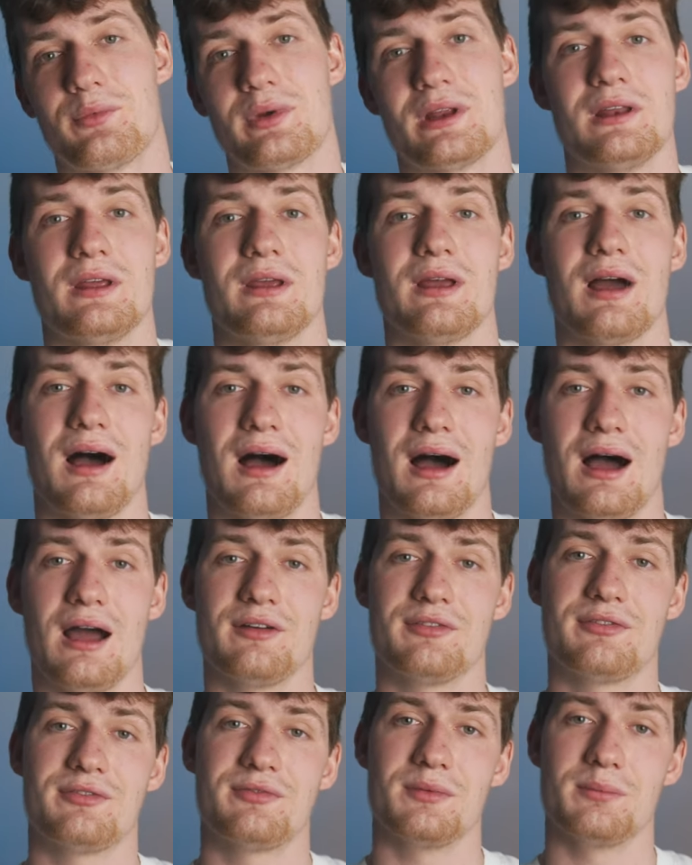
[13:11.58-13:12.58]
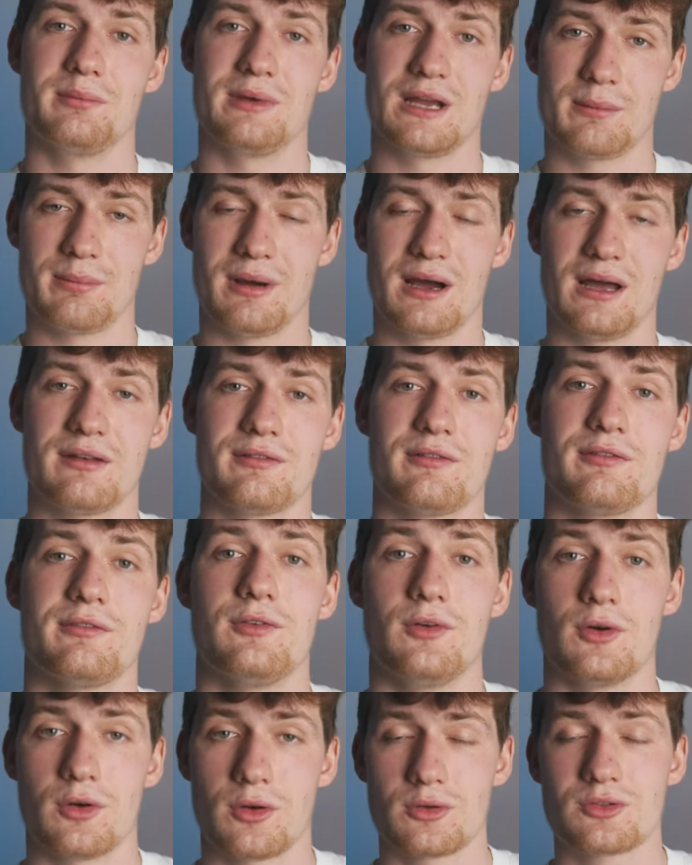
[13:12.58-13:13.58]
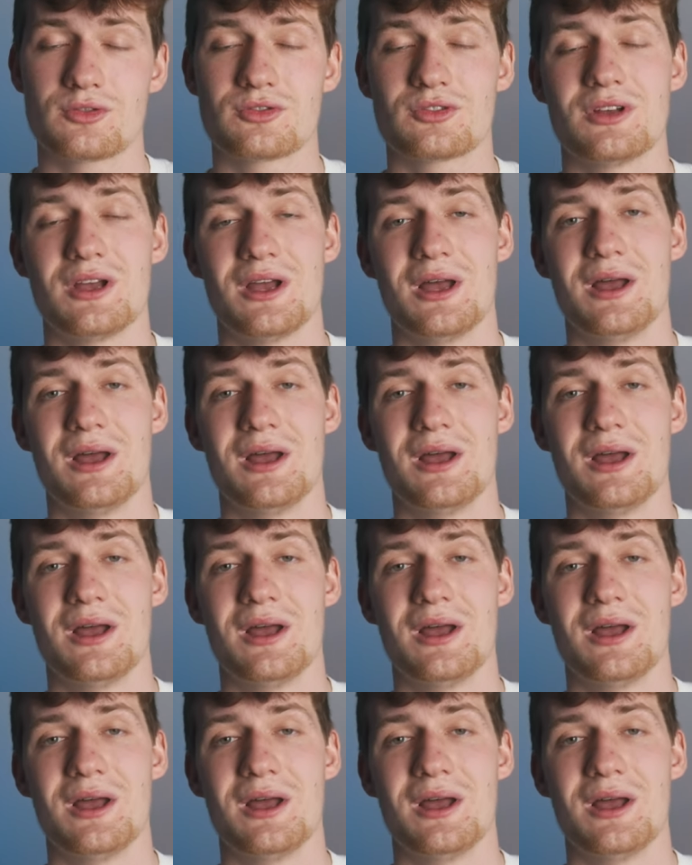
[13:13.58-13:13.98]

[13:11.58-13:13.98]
really high megabyte photos.